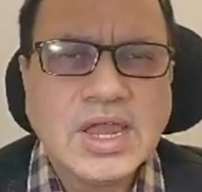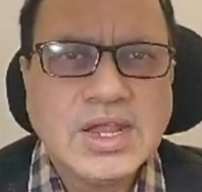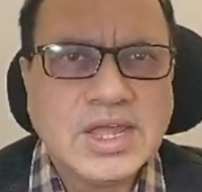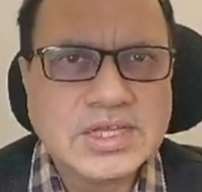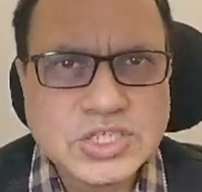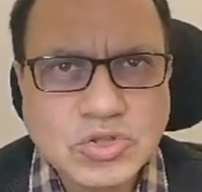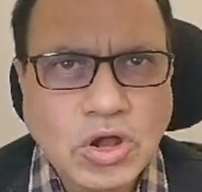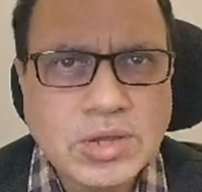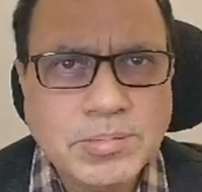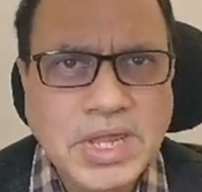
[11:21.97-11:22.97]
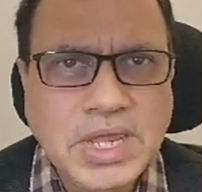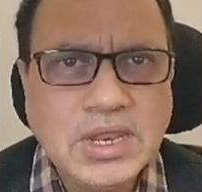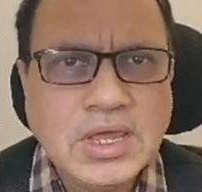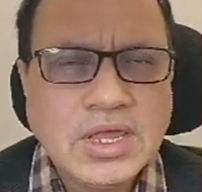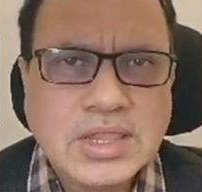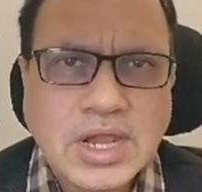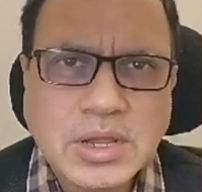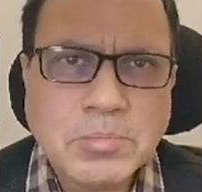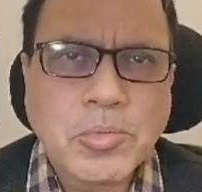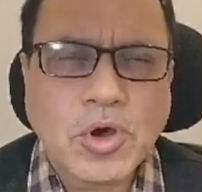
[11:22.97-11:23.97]
does not mean that
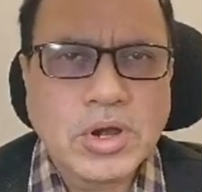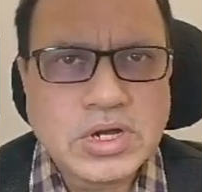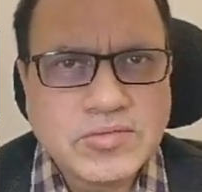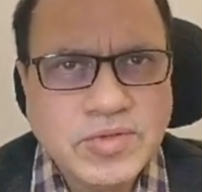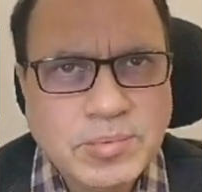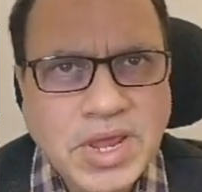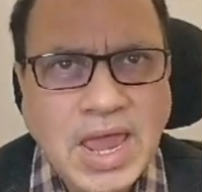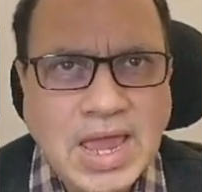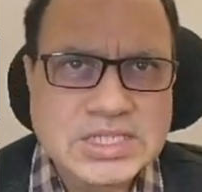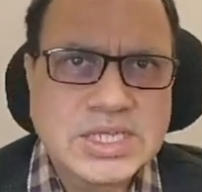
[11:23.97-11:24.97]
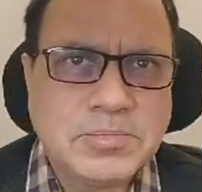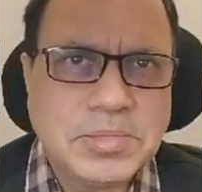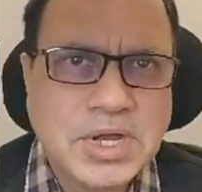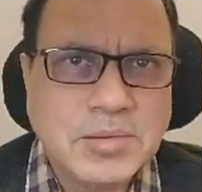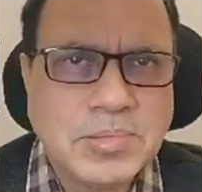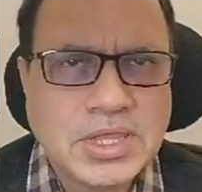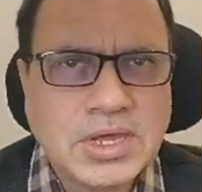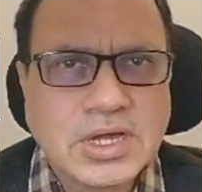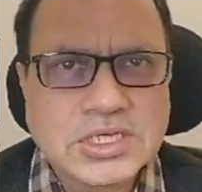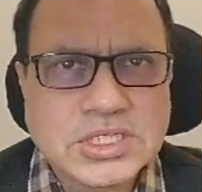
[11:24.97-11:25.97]
the product will be accepted by the
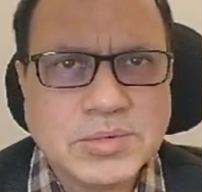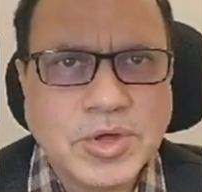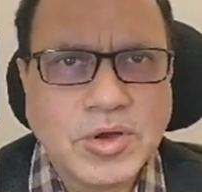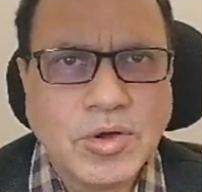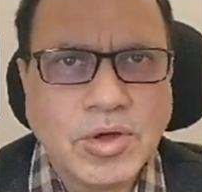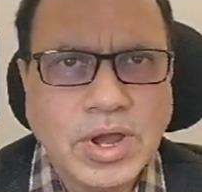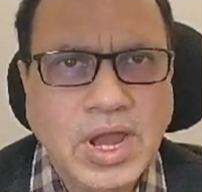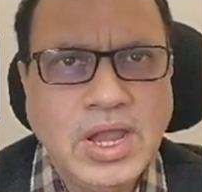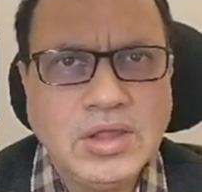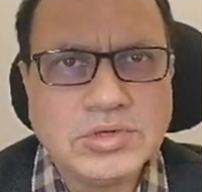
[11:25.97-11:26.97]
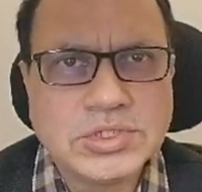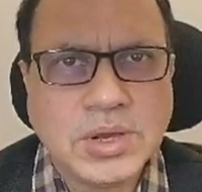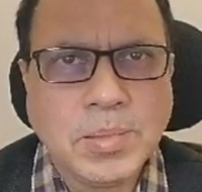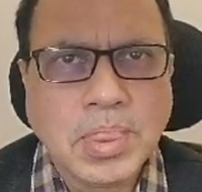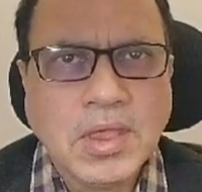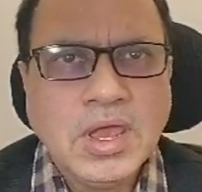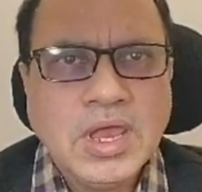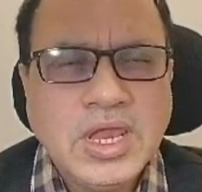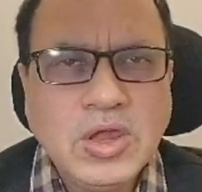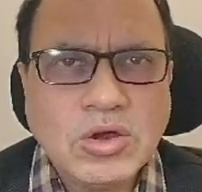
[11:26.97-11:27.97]
customer or end user.
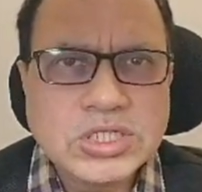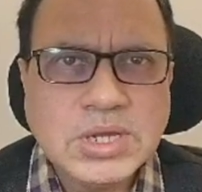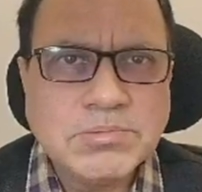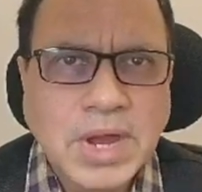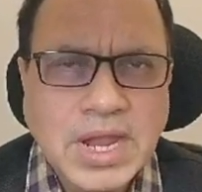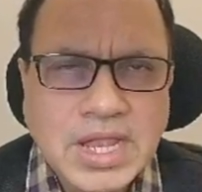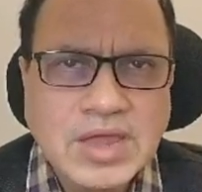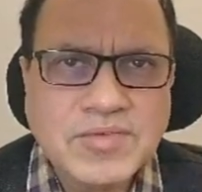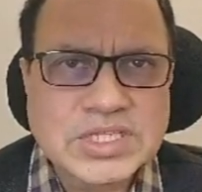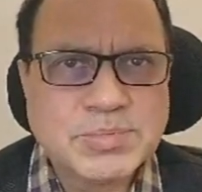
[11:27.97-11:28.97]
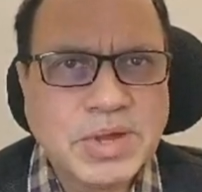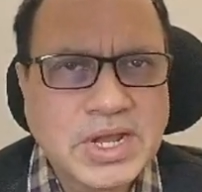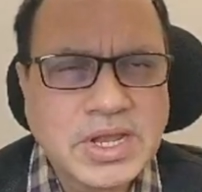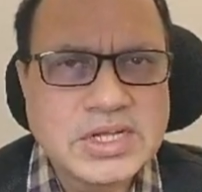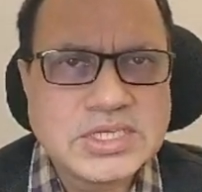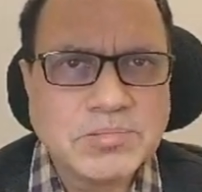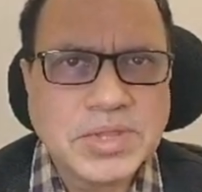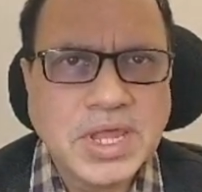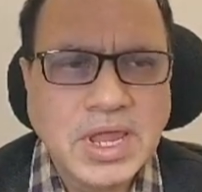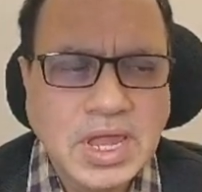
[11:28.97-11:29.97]
He or she might have expected
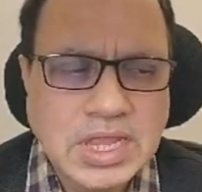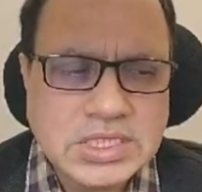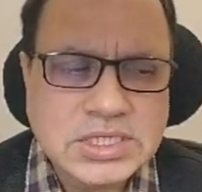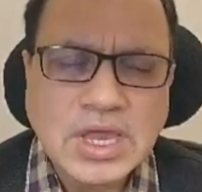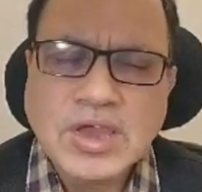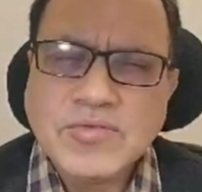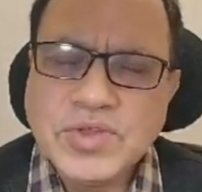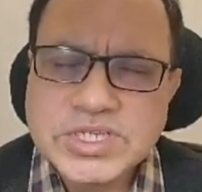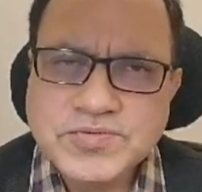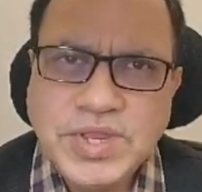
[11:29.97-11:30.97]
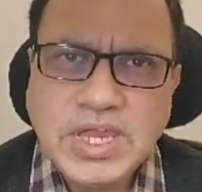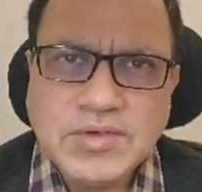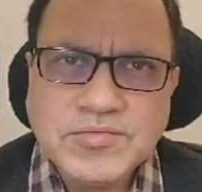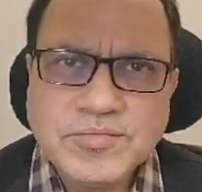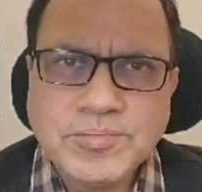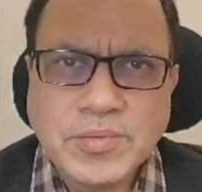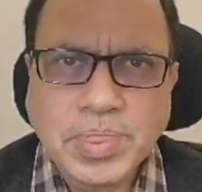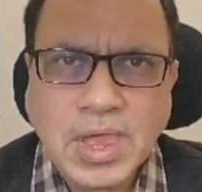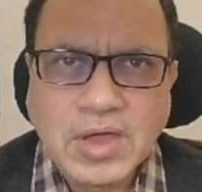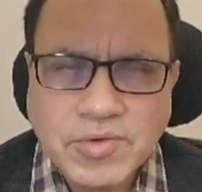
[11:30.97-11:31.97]
something else, which
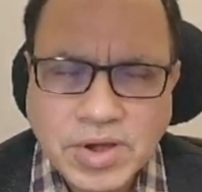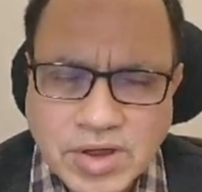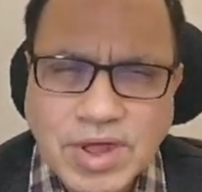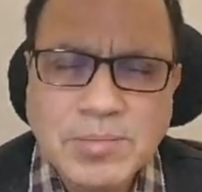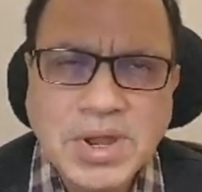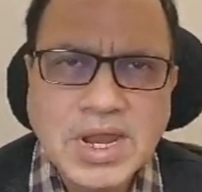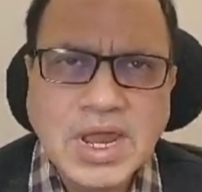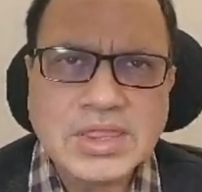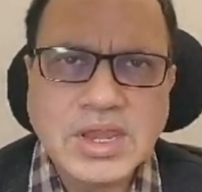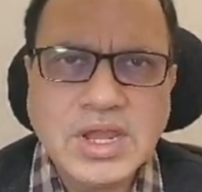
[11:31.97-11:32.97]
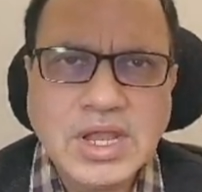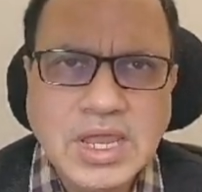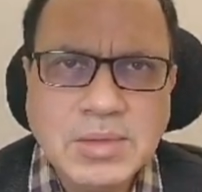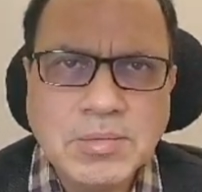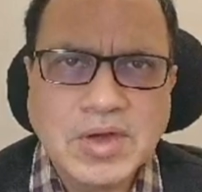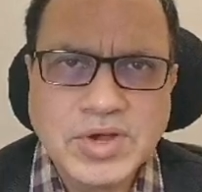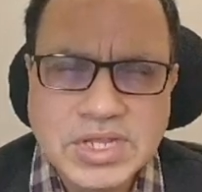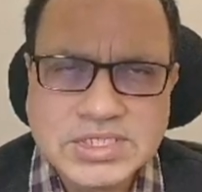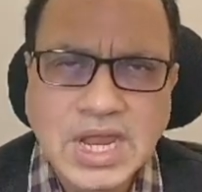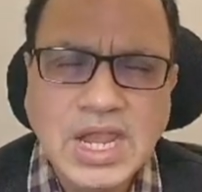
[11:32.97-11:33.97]
our requirement gathering team, our
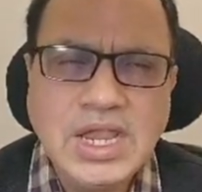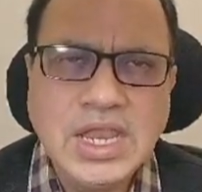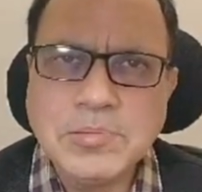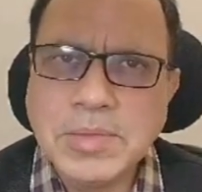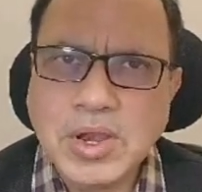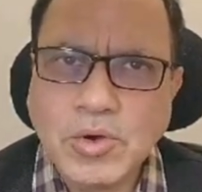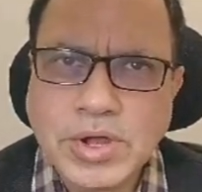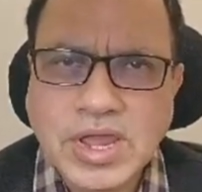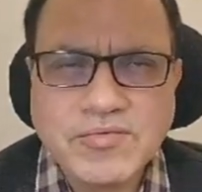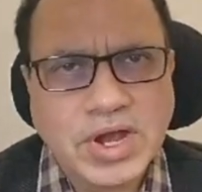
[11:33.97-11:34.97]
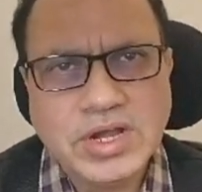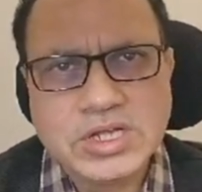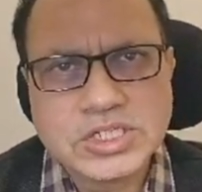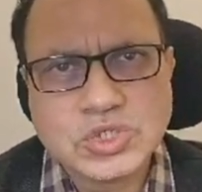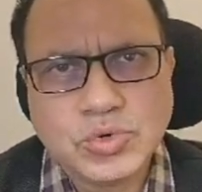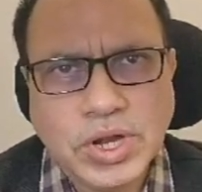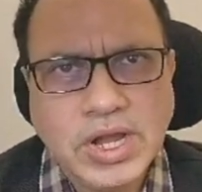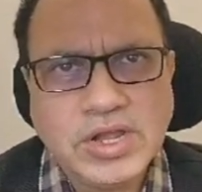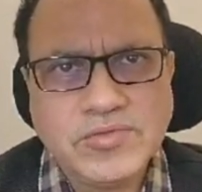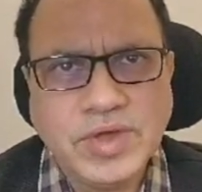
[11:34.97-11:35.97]
design team may not have understood
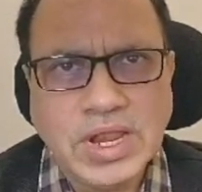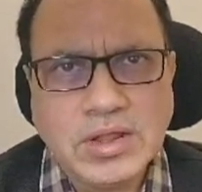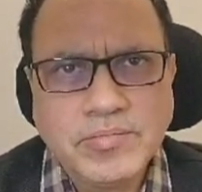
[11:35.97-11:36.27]
it well.